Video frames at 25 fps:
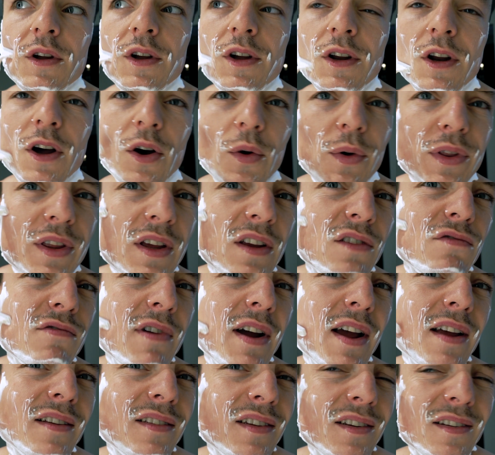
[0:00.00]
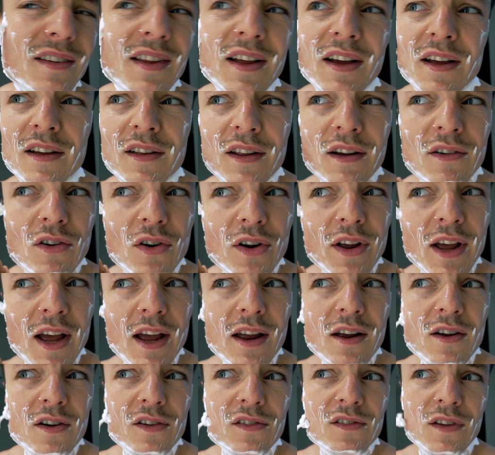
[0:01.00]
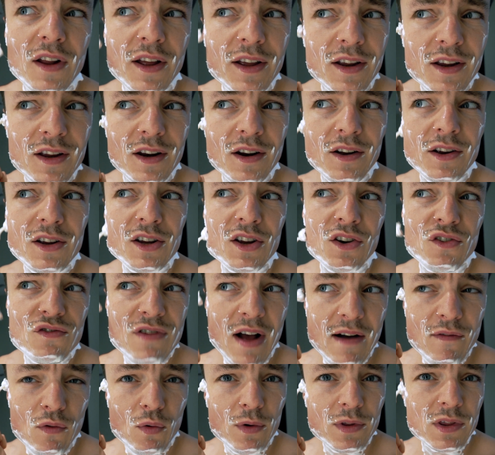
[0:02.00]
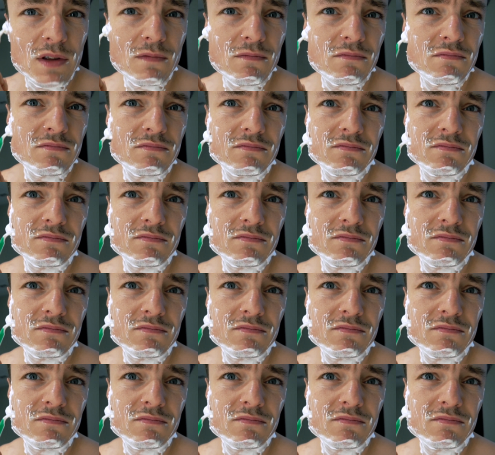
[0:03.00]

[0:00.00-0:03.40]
You know, with these razors, they're okay because, like, you know, you can travel with them.